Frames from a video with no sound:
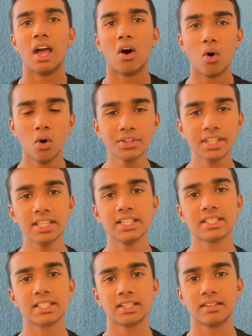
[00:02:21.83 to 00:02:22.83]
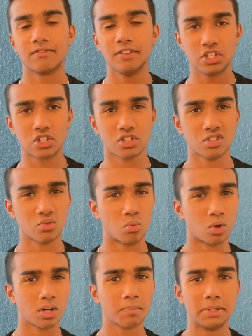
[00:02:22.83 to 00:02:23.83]
All these features
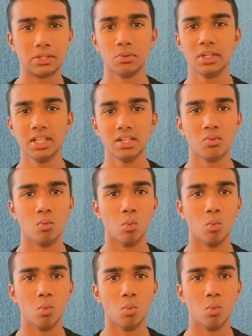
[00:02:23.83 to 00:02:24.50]
work between